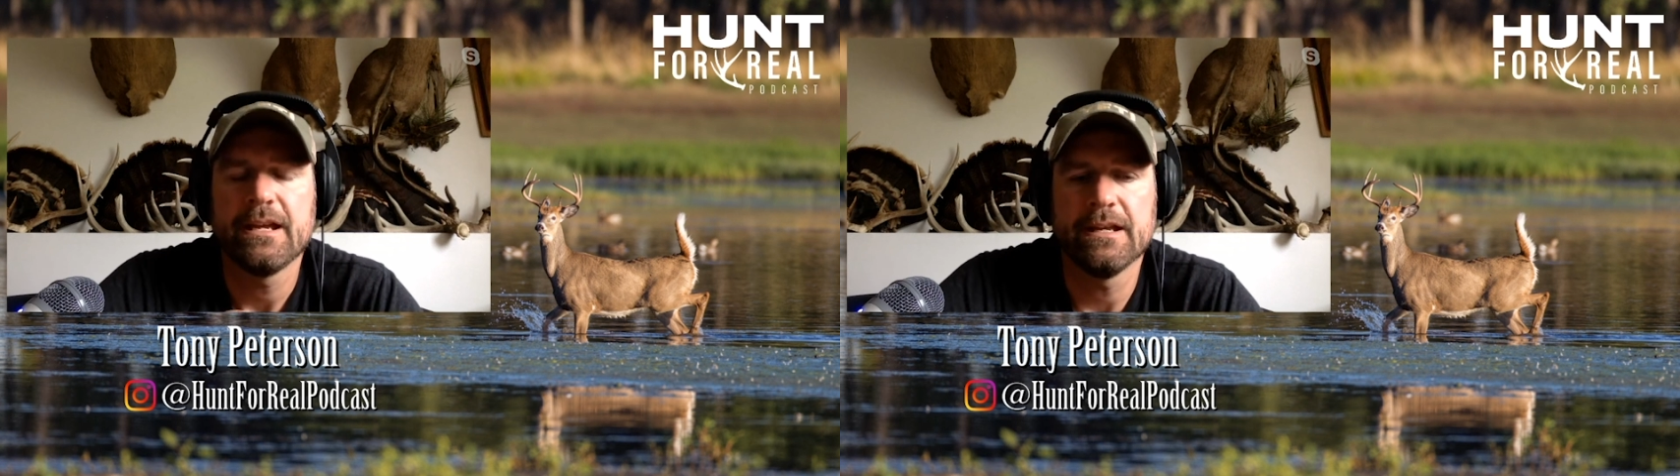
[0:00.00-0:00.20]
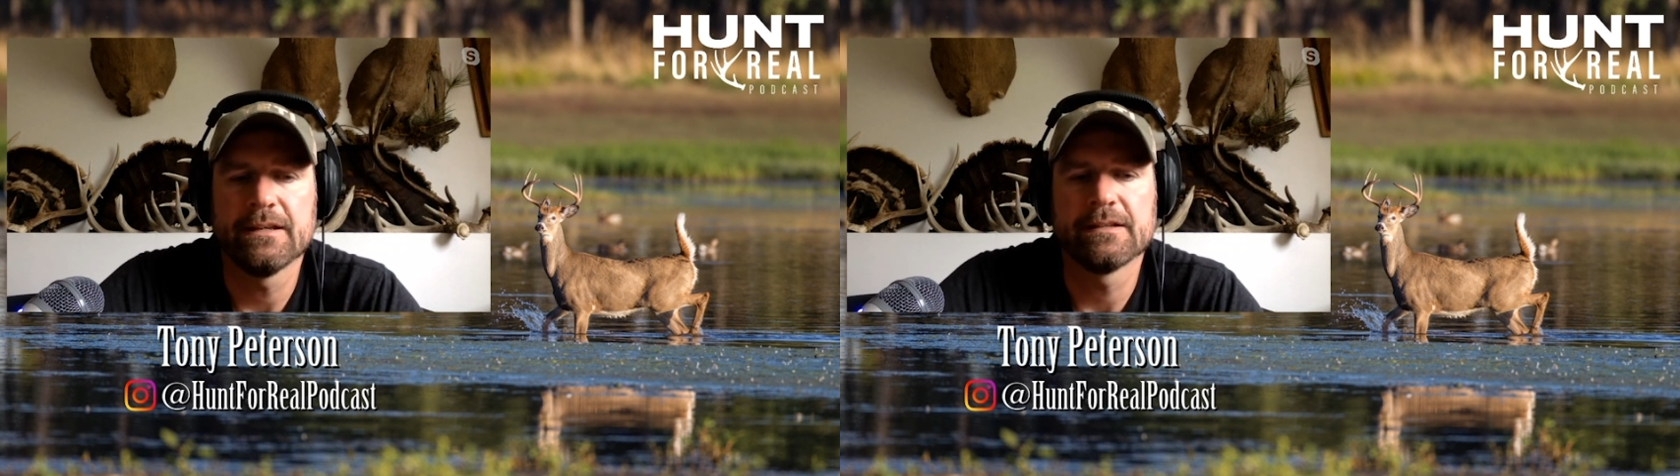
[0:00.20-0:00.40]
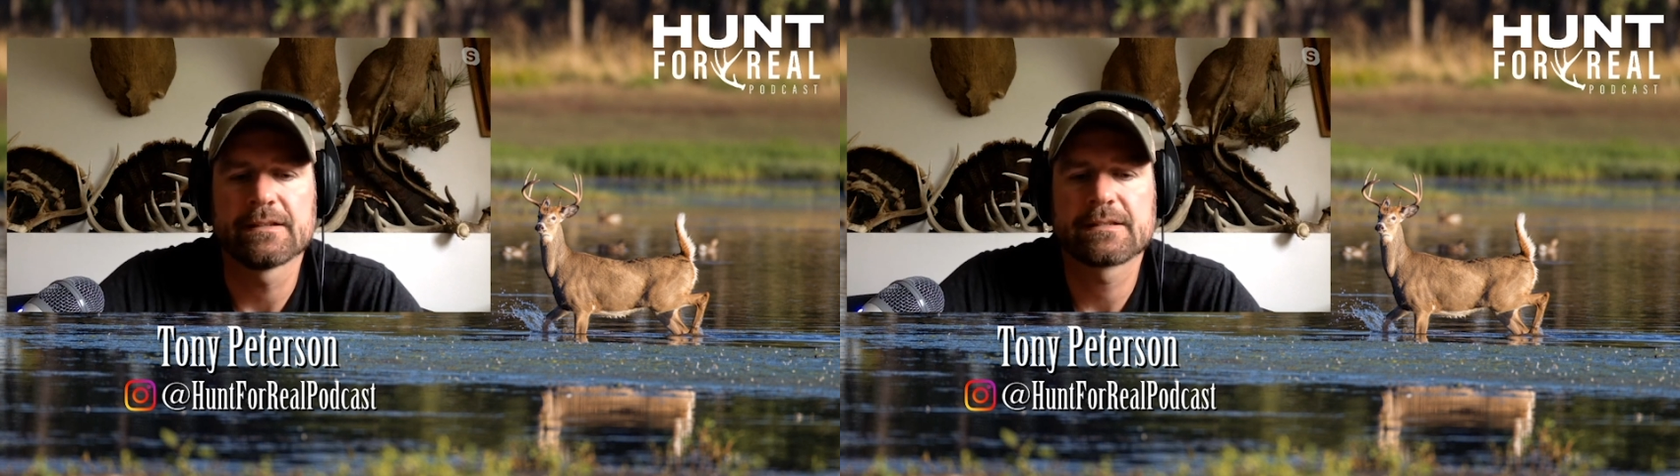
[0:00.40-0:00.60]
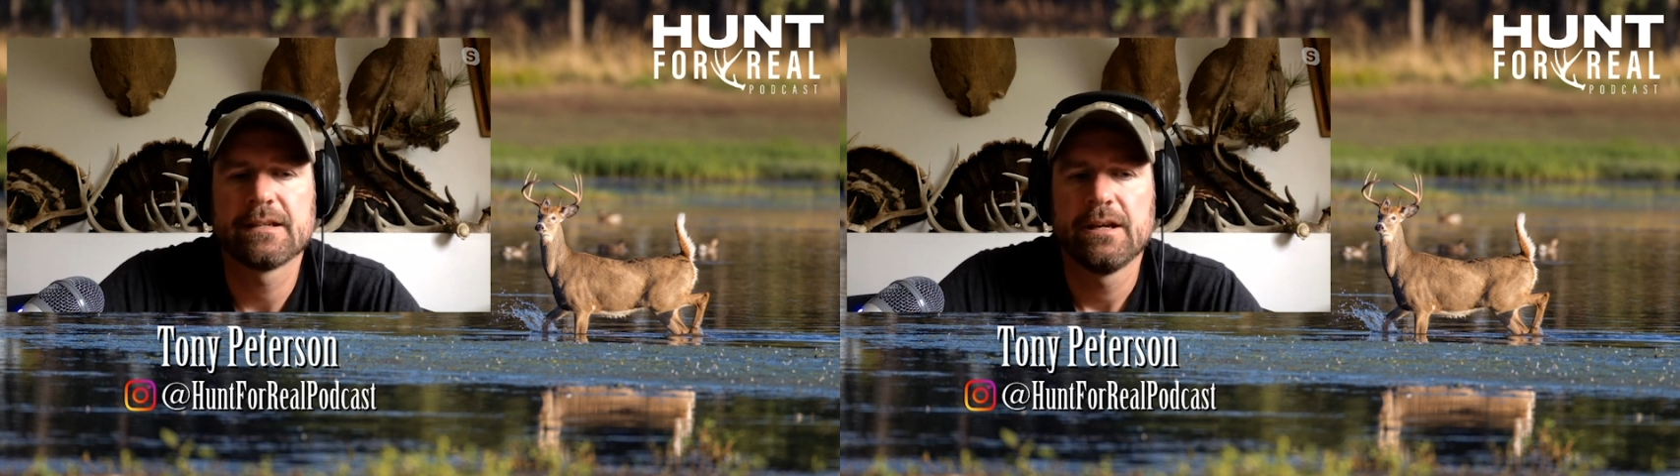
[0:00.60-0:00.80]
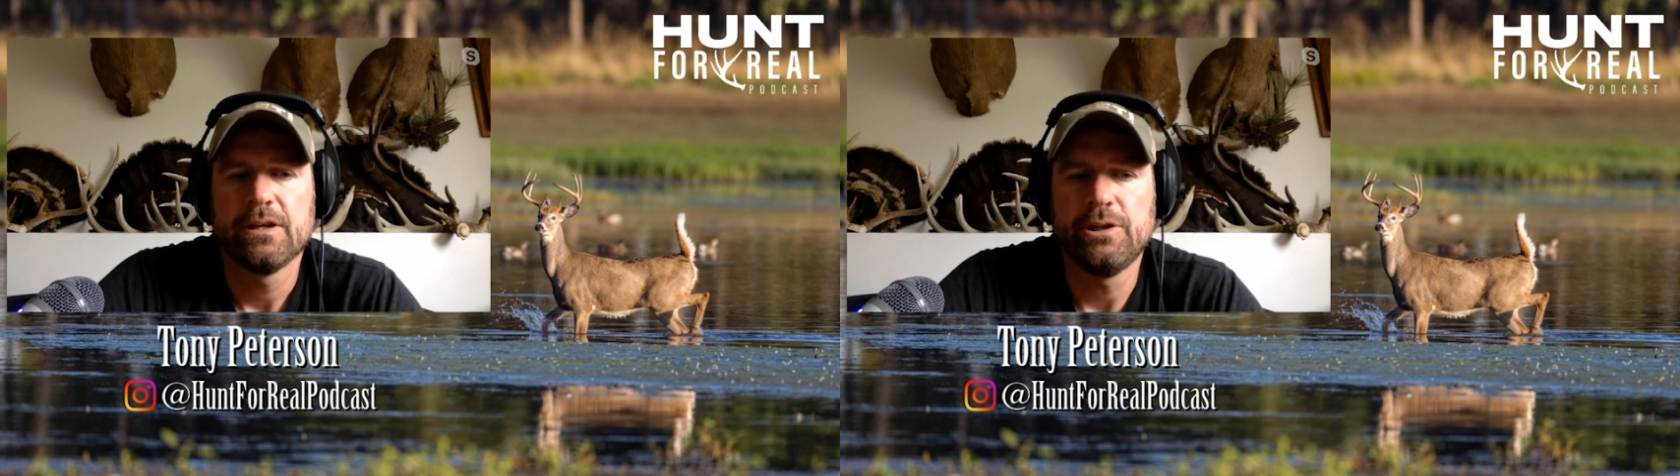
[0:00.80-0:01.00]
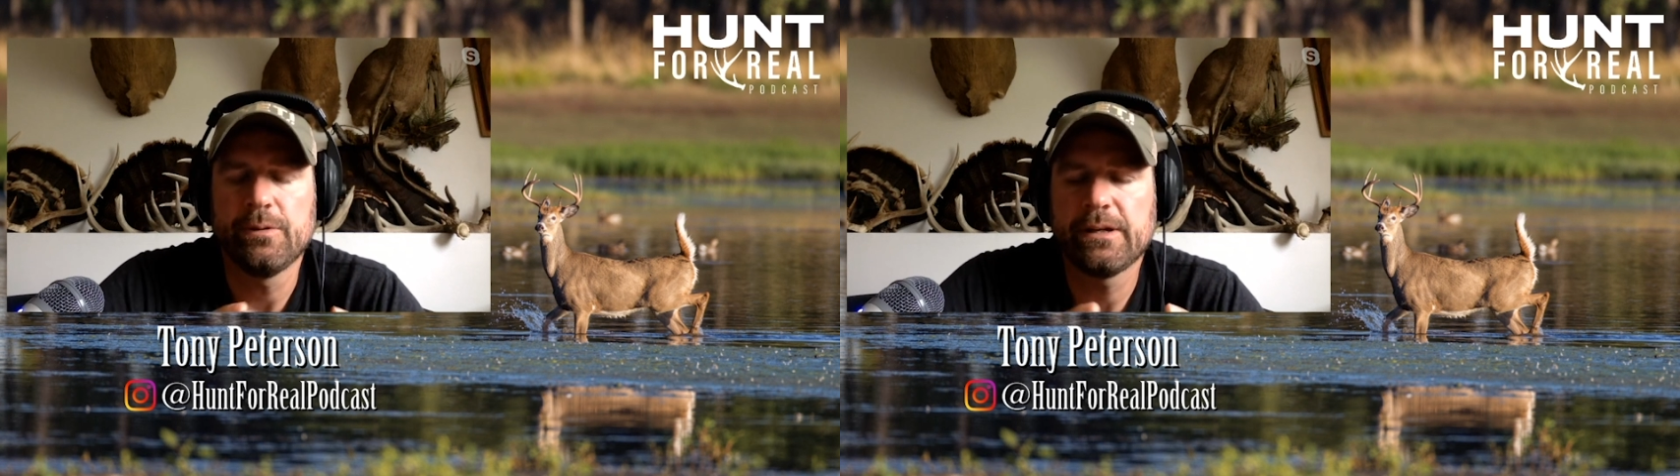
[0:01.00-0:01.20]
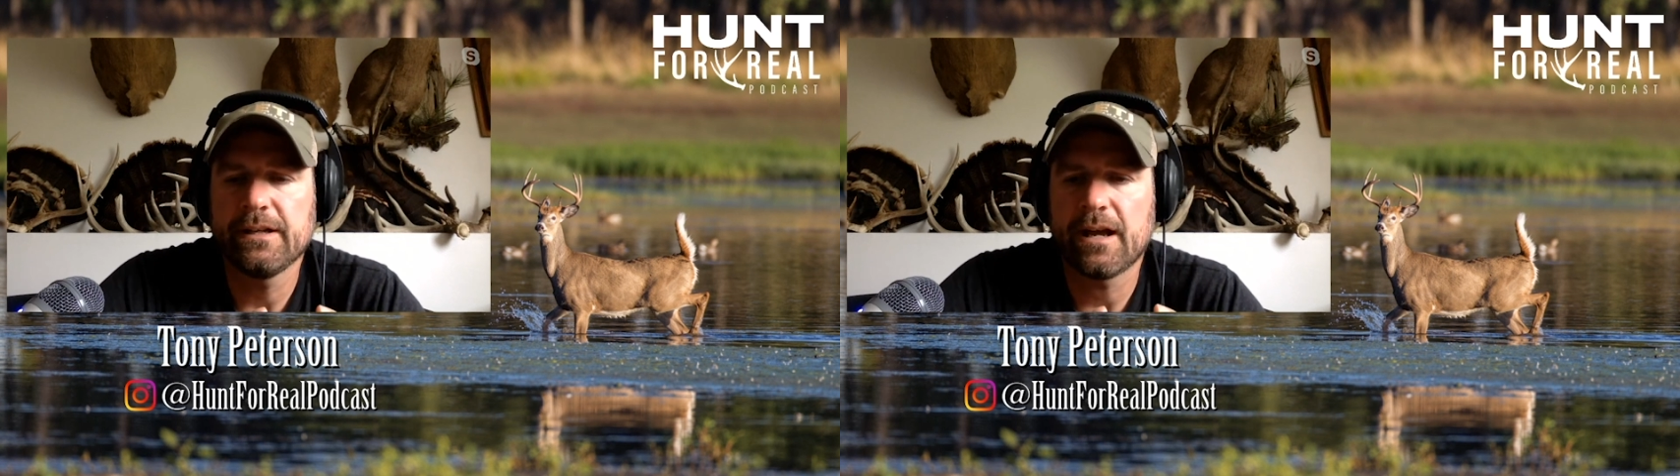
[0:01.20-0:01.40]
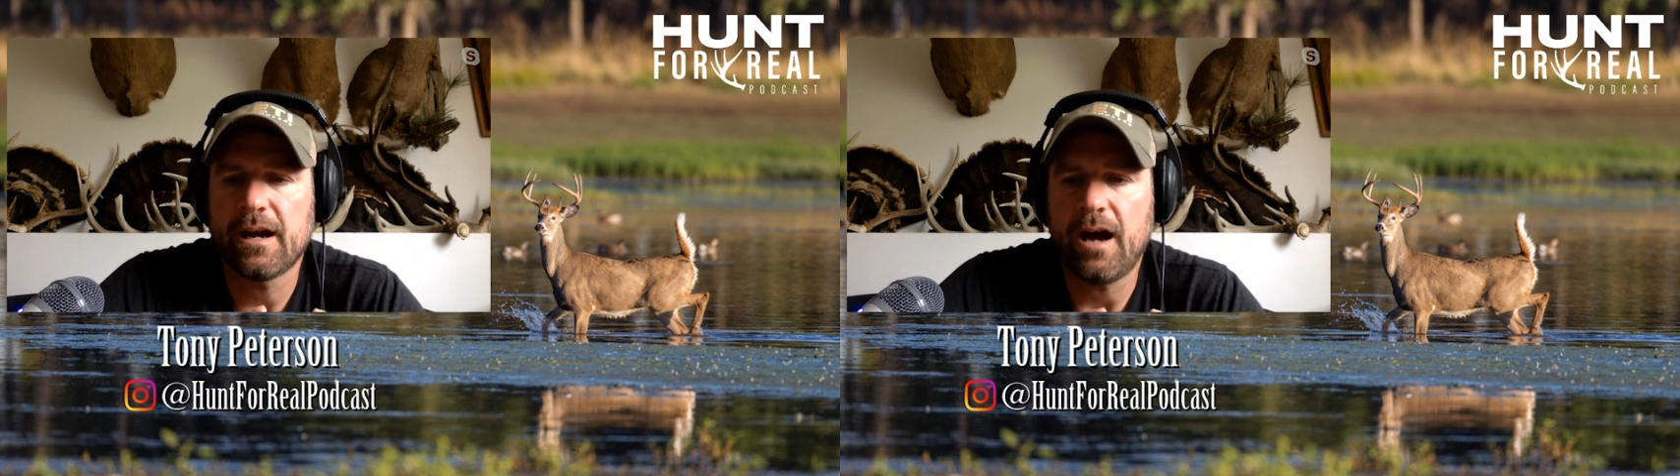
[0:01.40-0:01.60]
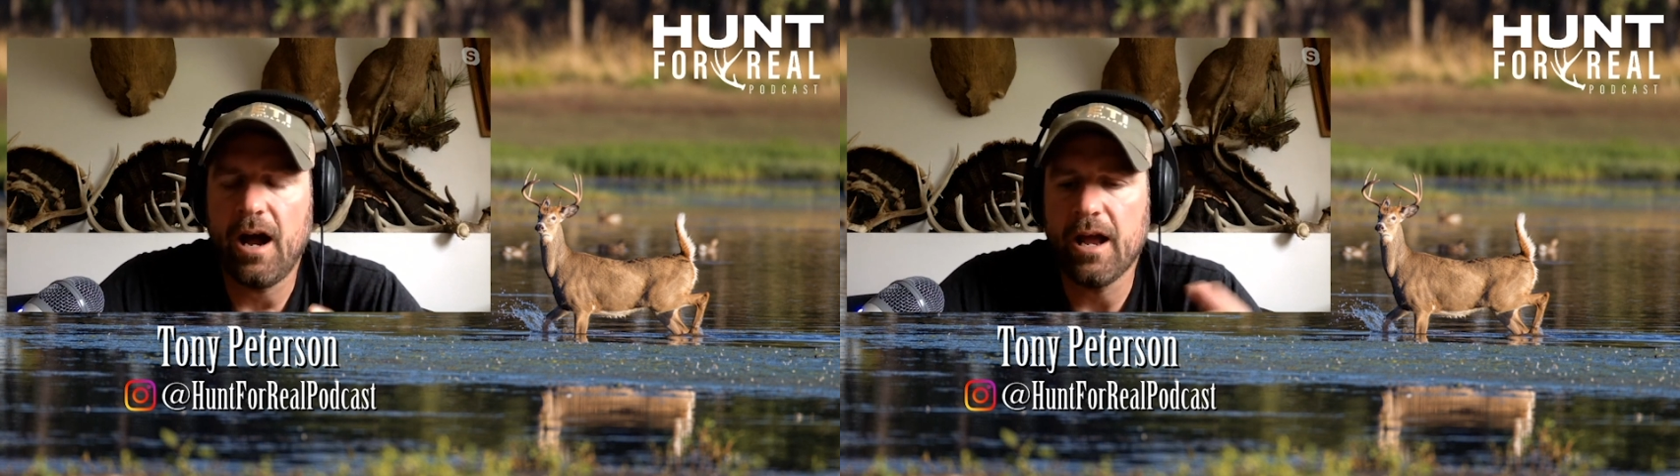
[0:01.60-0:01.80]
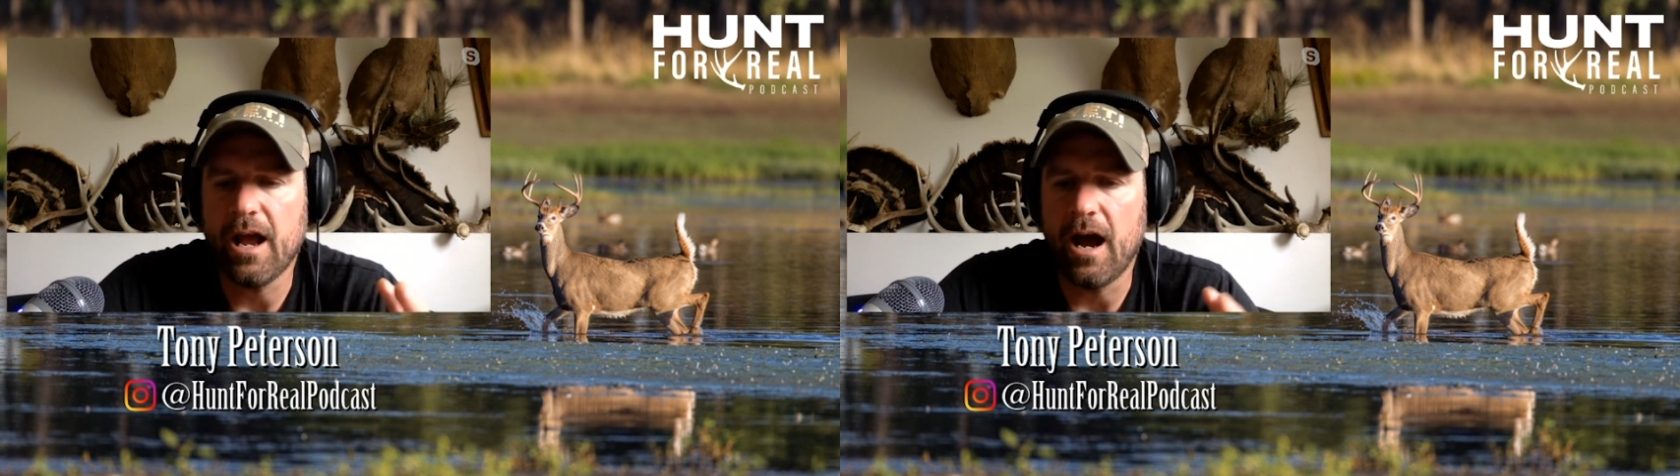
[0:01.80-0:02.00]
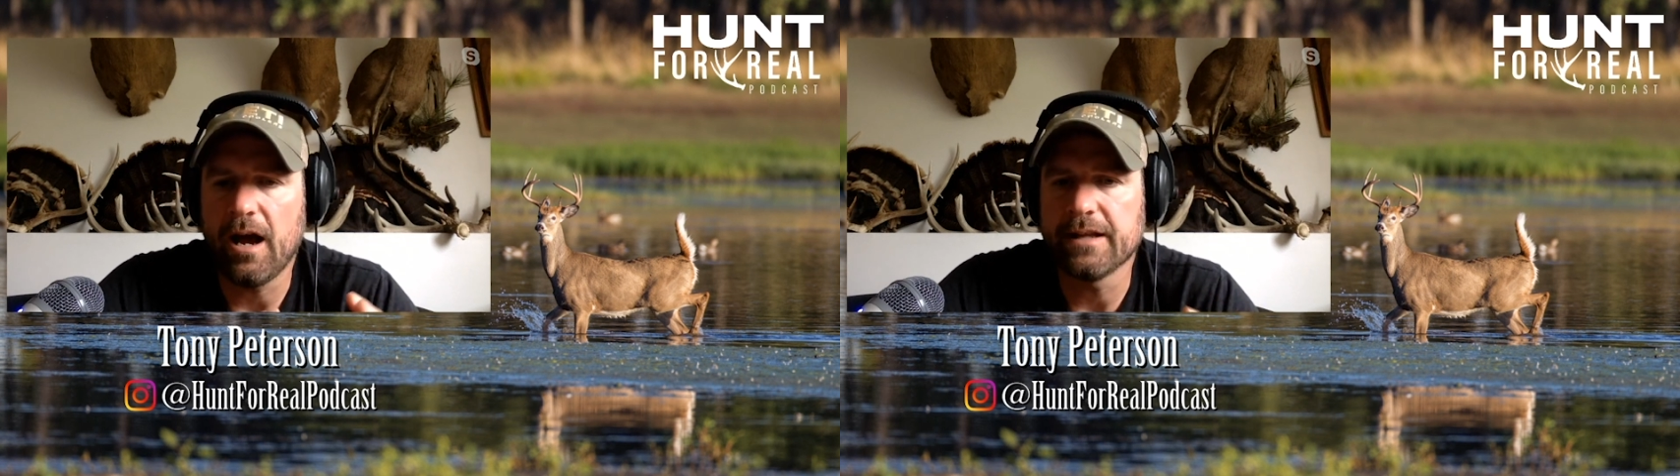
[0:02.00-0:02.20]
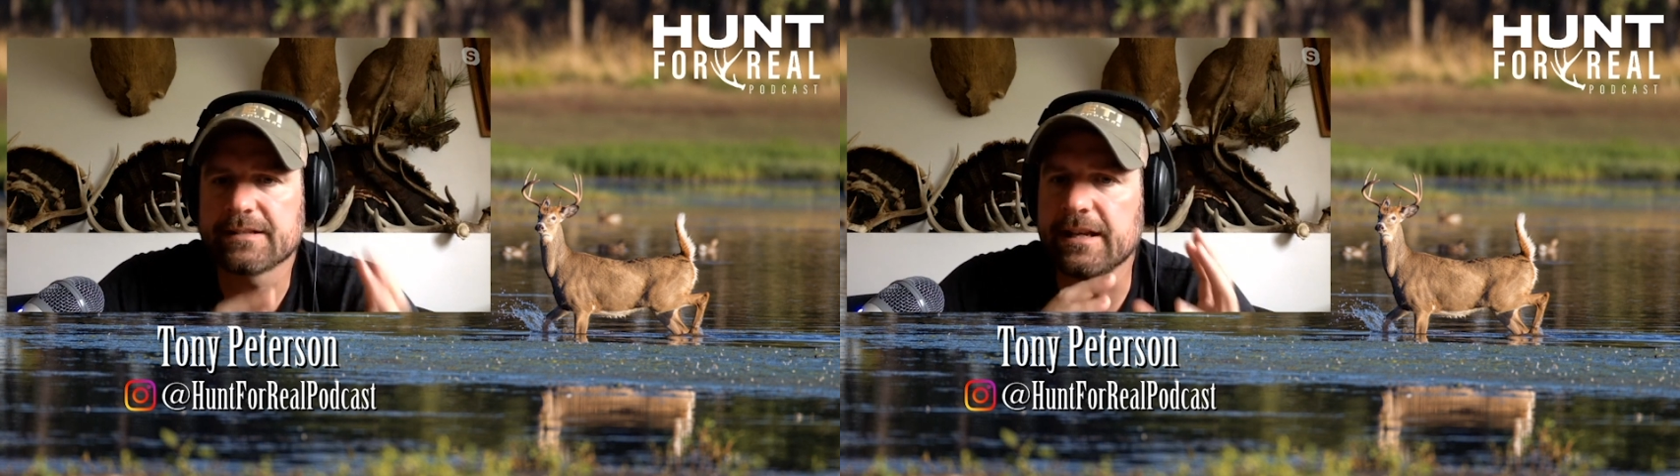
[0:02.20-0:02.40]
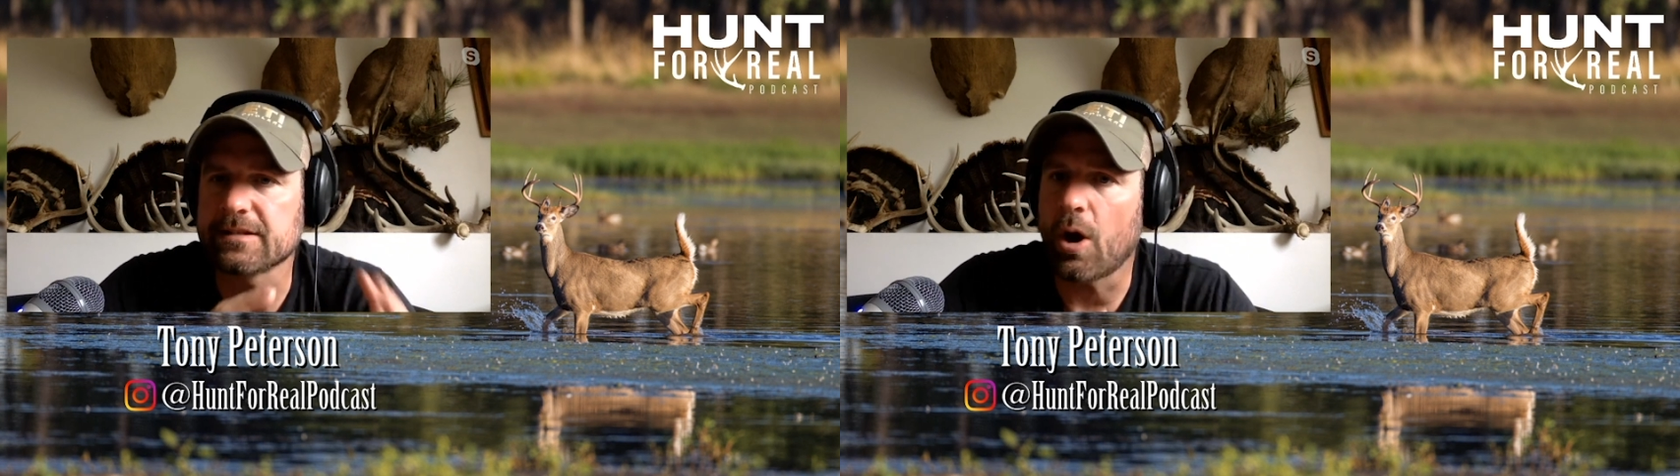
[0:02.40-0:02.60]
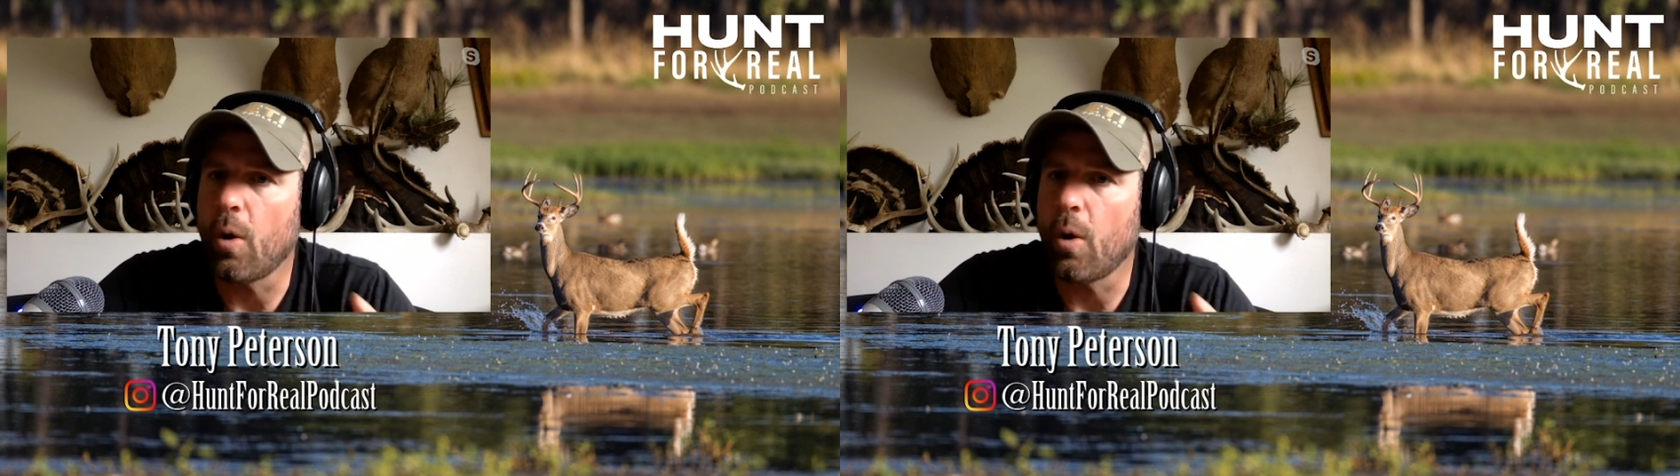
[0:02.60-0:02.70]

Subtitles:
is it's